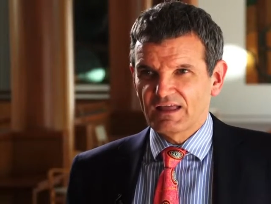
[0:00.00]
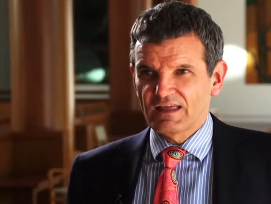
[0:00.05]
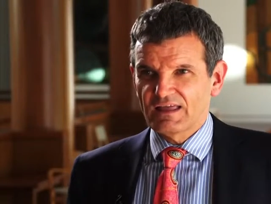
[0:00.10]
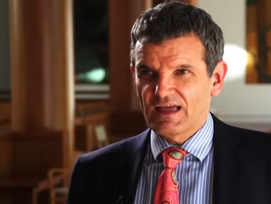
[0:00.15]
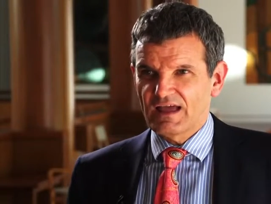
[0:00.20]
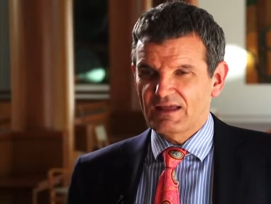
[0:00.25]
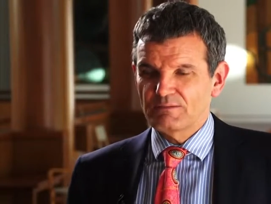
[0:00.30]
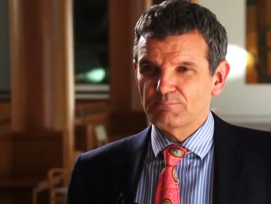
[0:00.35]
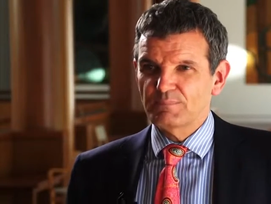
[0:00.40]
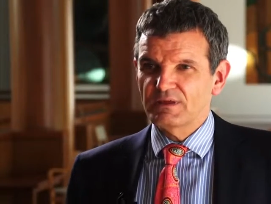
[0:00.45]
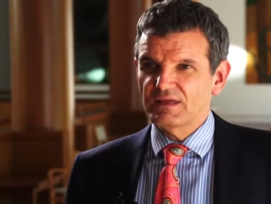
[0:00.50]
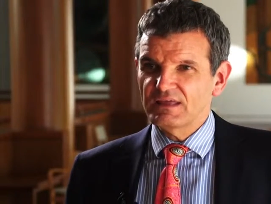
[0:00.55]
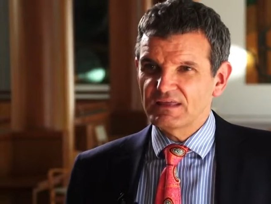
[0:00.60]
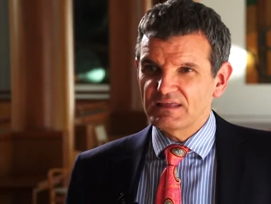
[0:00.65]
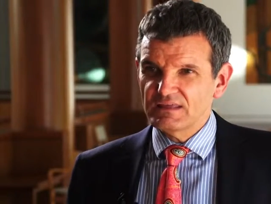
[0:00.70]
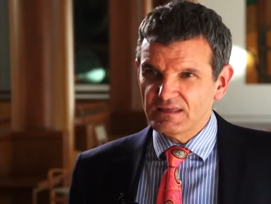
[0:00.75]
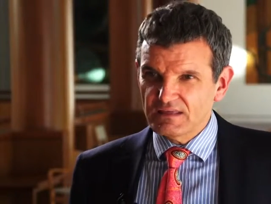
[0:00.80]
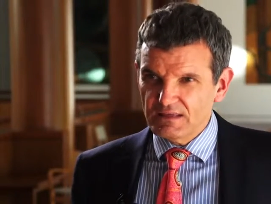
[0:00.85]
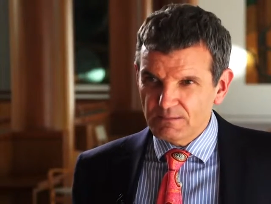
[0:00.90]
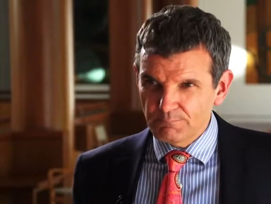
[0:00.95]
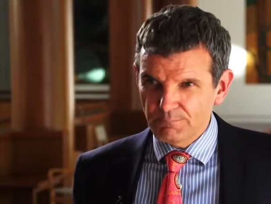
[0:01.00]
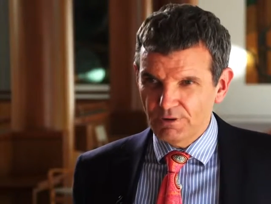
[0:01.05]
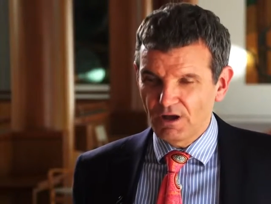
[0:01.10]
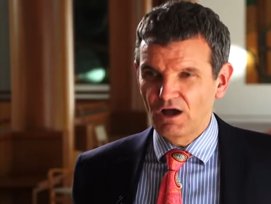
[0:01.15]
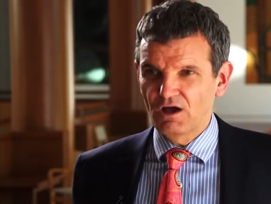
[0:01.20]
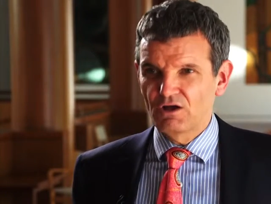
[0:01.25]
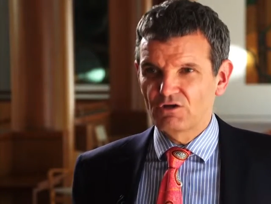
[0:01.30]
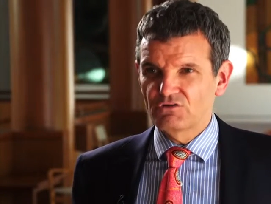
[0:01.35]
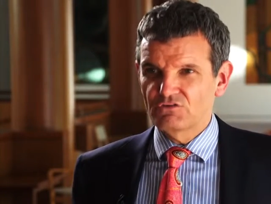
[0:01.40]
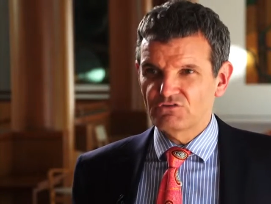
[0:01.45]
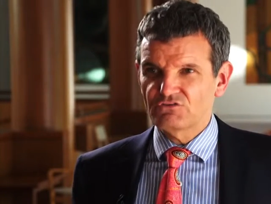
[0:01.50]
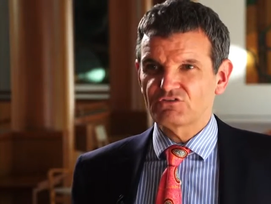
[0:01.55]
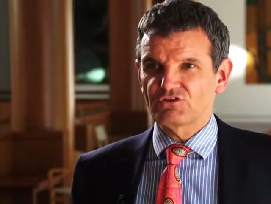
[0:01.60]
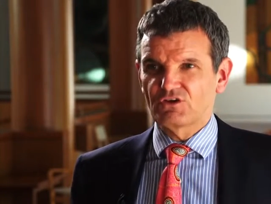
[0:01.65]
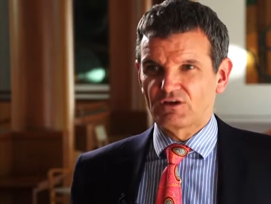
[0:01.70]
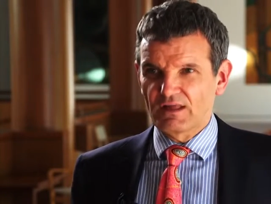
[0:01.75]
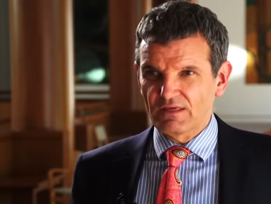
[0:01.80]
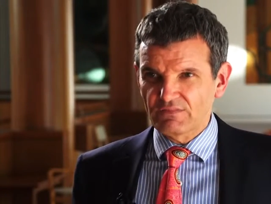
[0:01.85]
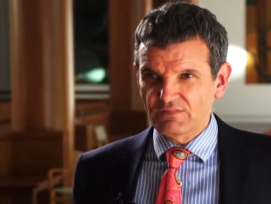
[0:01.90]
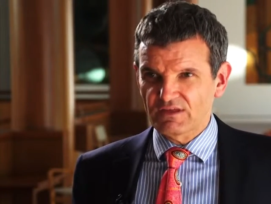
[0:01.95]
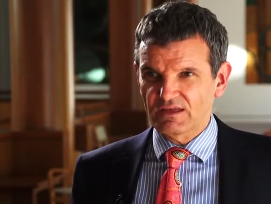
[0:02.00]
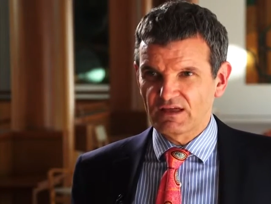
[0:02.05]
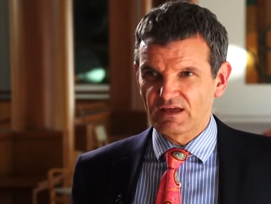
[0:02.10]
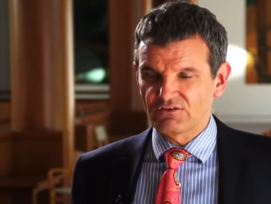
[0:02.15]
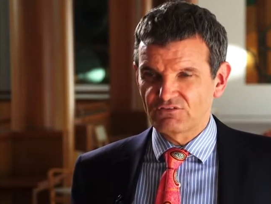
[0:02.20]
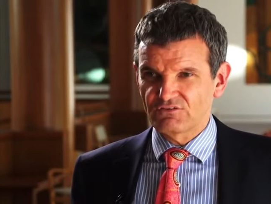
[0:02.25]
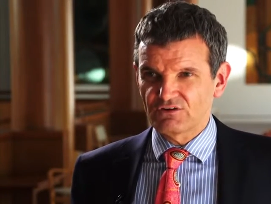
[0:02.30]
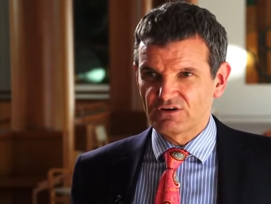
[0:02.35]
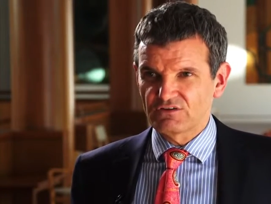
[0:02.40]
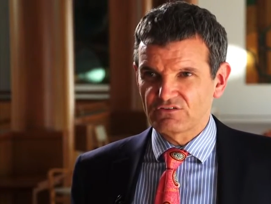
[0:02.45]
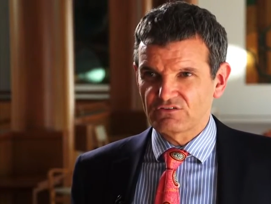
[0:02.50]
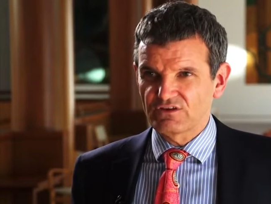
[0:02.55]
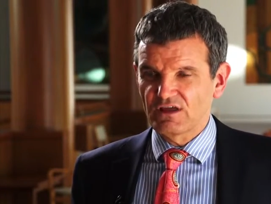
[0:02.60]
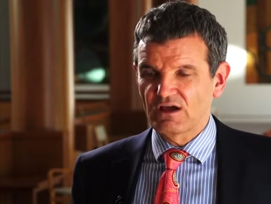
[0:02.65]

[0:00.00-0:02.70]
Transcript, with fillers: can be imposed on other countries.